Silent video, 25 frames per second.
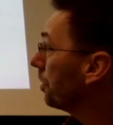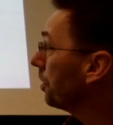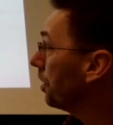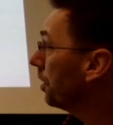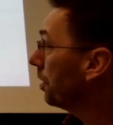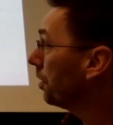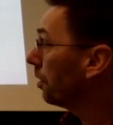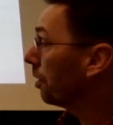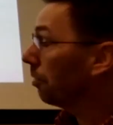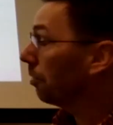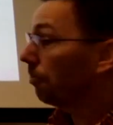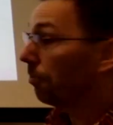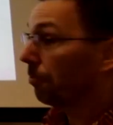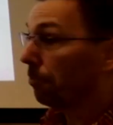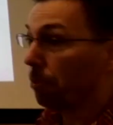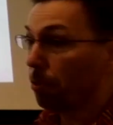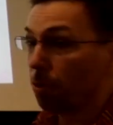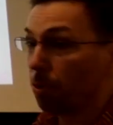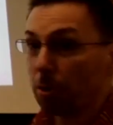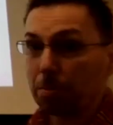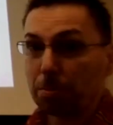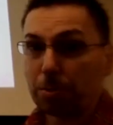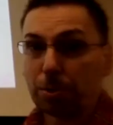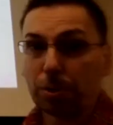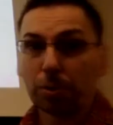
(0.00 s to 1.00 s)
can
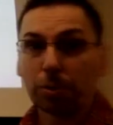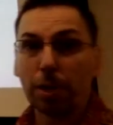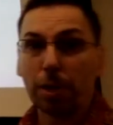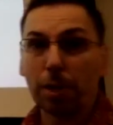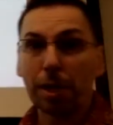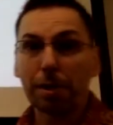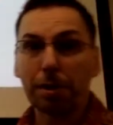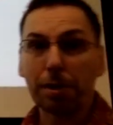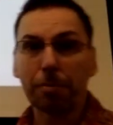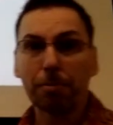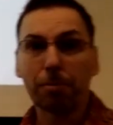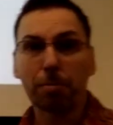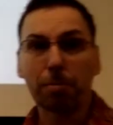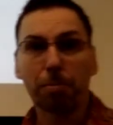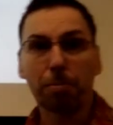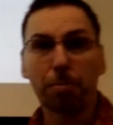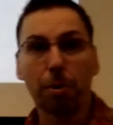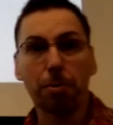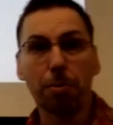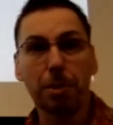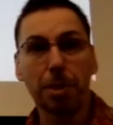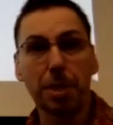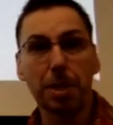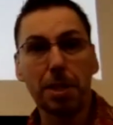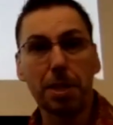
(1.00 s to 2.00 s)
conform to a lot of different
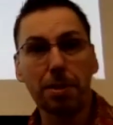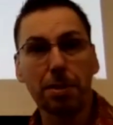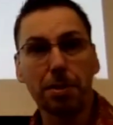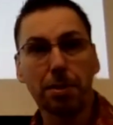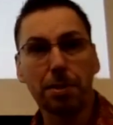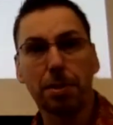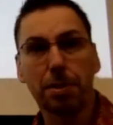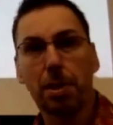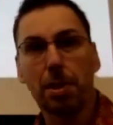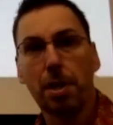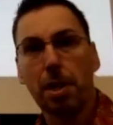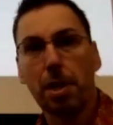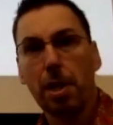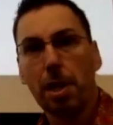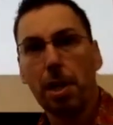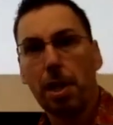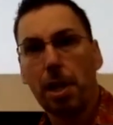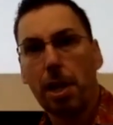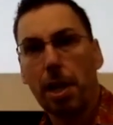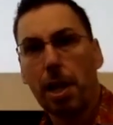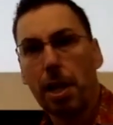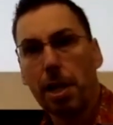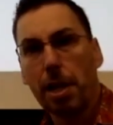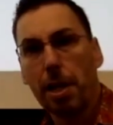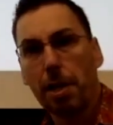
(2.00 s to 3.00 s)
proteins,
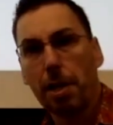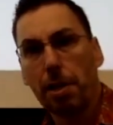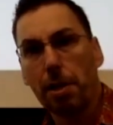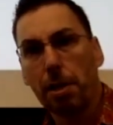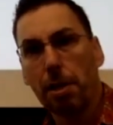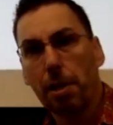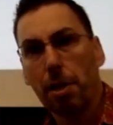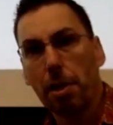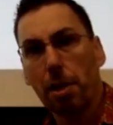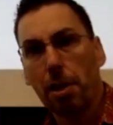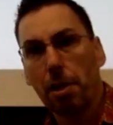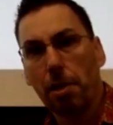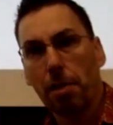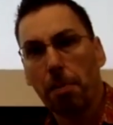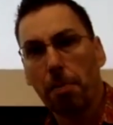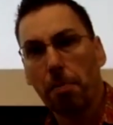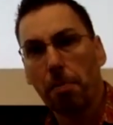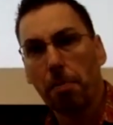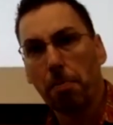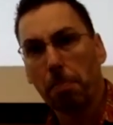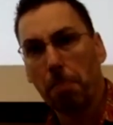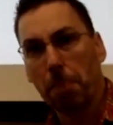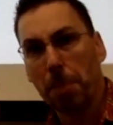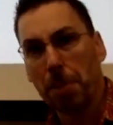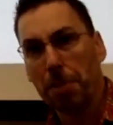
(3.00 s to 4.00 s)
and
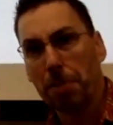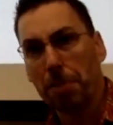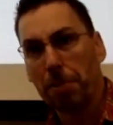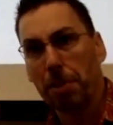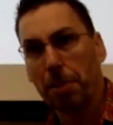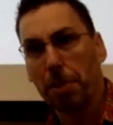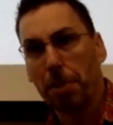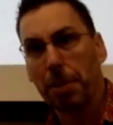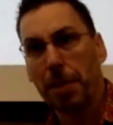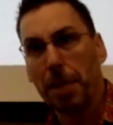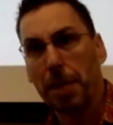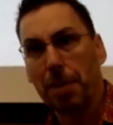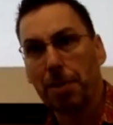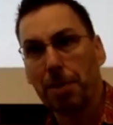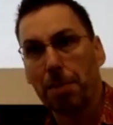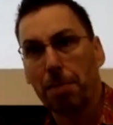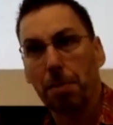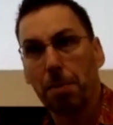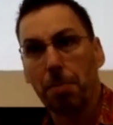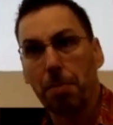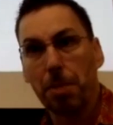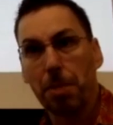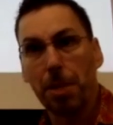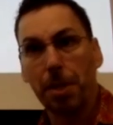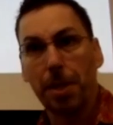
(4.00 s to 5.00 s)
basically allows them
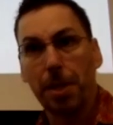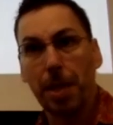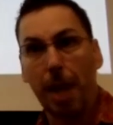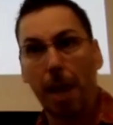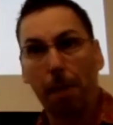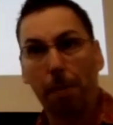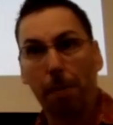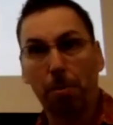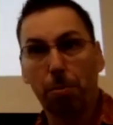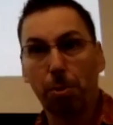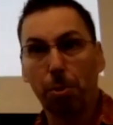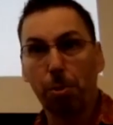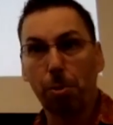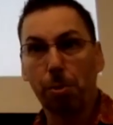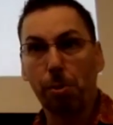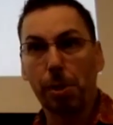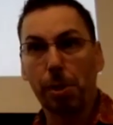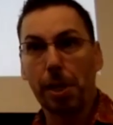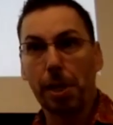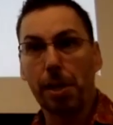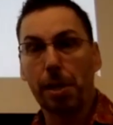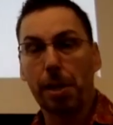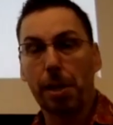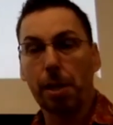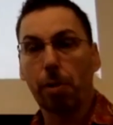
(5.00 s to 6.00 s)
to be adaptable
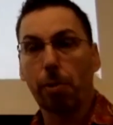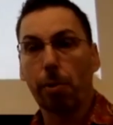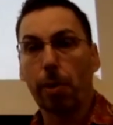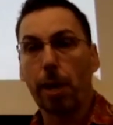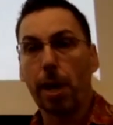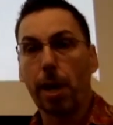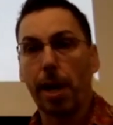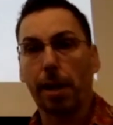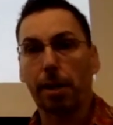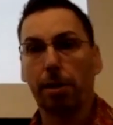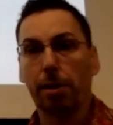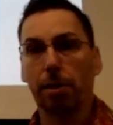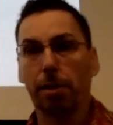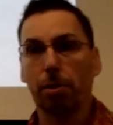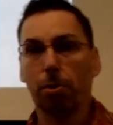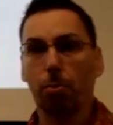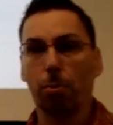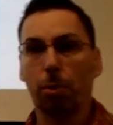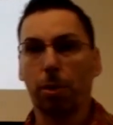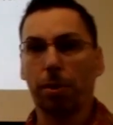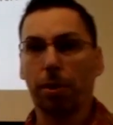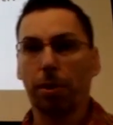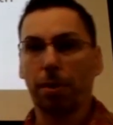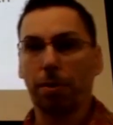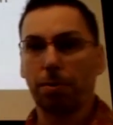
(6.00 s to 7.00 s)
and interact
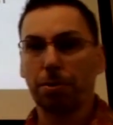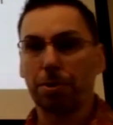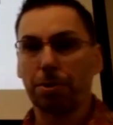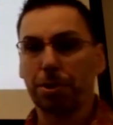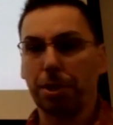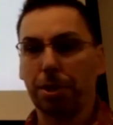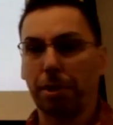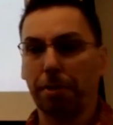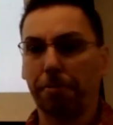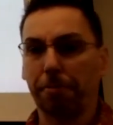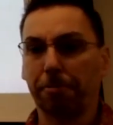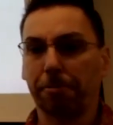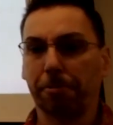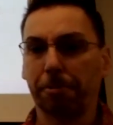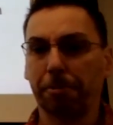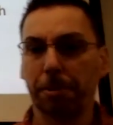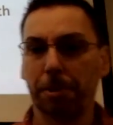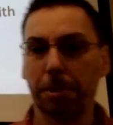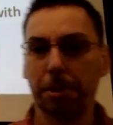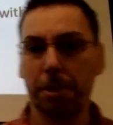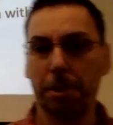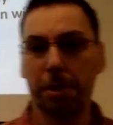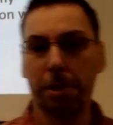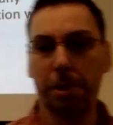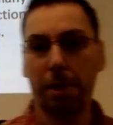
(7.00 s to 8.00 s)
with other stuff,
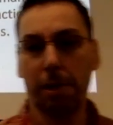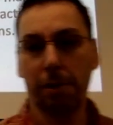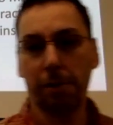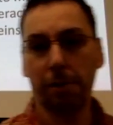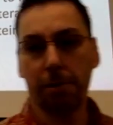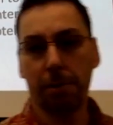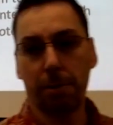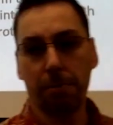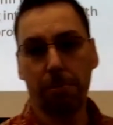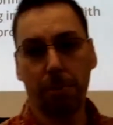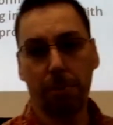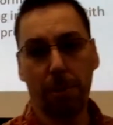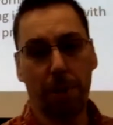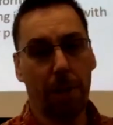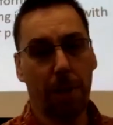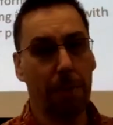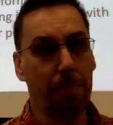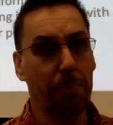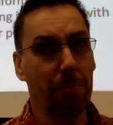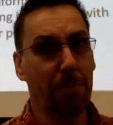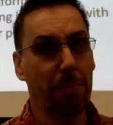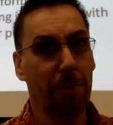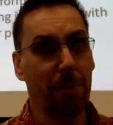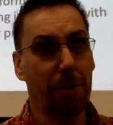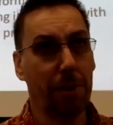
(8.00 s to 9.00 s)

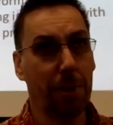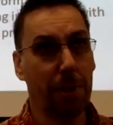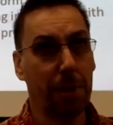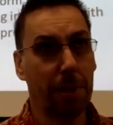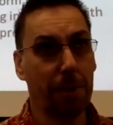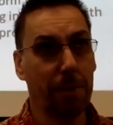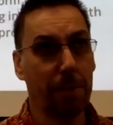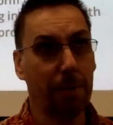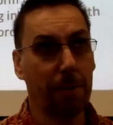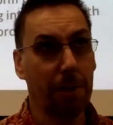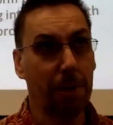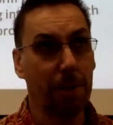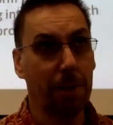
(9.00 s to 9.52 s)
with a,